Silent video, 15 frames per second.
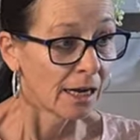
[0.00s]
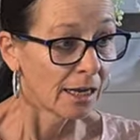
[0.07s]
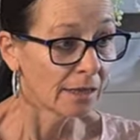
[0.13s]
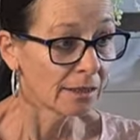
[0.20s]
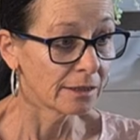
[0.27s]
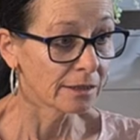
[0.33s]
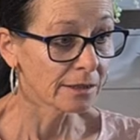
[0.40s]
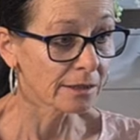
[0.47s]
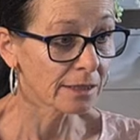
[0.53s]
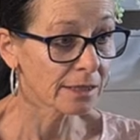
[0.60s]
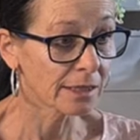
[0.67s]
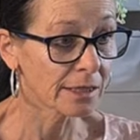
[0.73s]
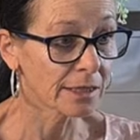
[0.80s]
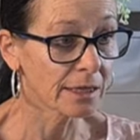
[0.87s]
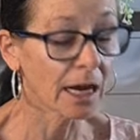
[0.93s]
And
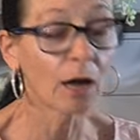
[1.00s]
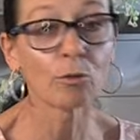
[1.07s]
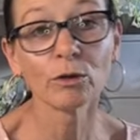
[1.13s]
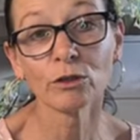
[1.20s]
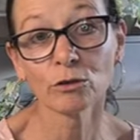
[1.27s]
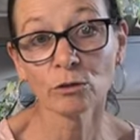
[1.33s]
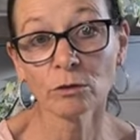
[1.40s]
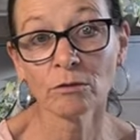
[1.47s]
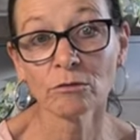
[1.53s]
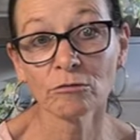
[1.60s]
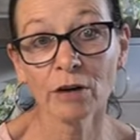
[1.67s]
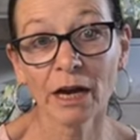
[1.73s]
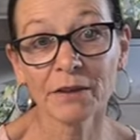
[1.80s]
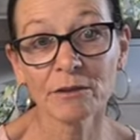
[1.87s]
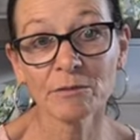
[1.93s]
I will
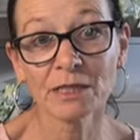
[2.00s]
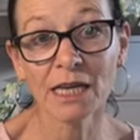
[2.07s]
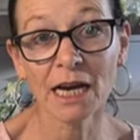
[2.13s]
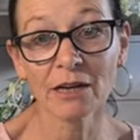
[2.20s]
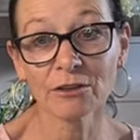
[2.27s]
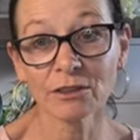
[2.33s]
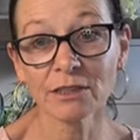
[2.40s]
write them down